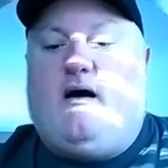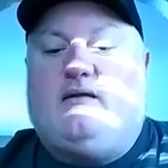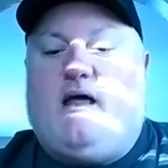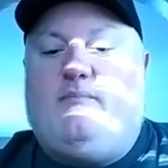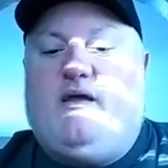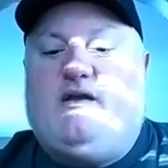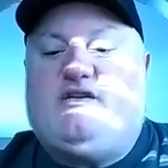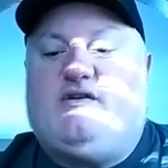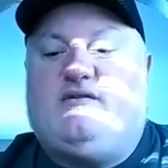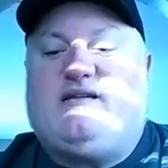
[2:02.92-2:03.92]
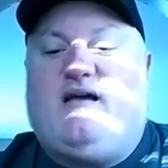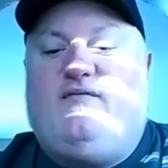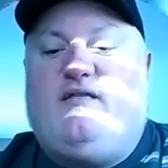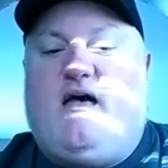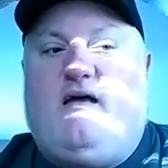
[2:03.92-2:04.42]
lot of miniatures, kind of
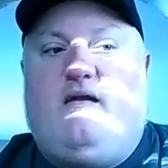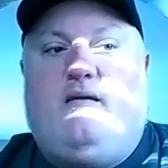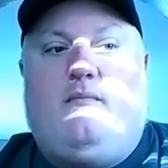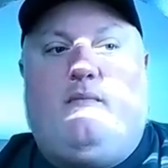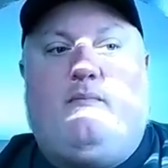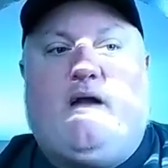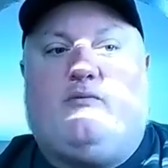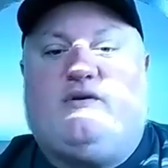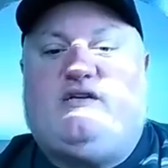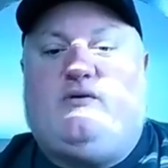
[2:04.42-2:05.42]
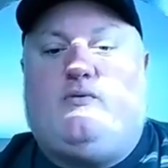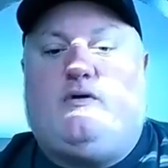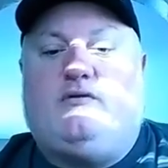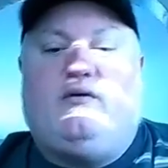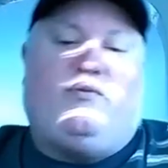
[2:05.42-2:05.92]
in that Micro Machine
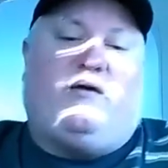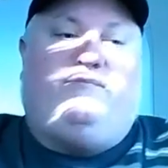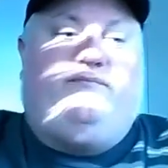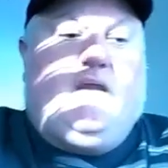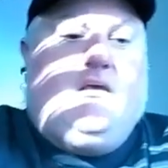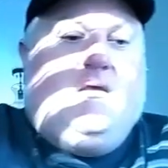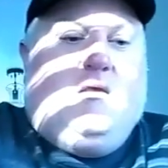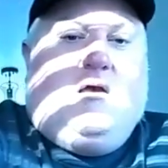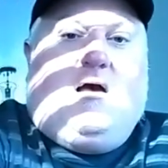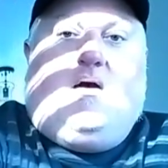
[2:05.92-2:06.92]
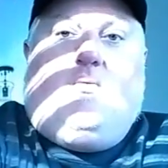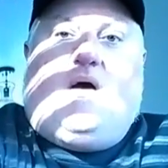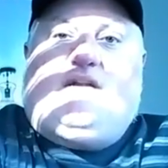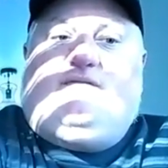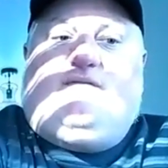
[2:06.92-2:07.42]
world, but
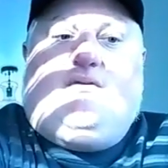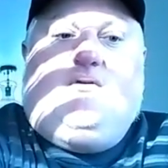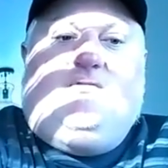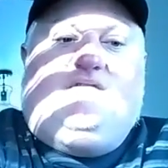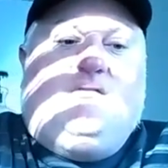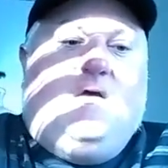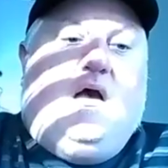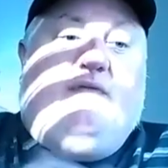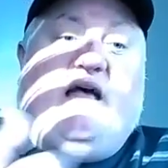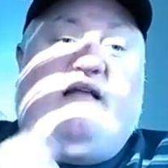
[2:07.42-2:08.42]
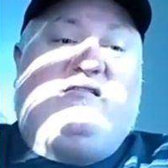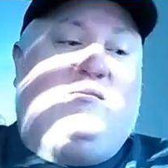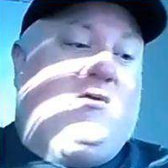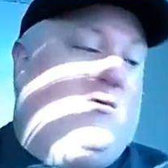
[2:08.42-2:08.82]
watch for those. That's going to be going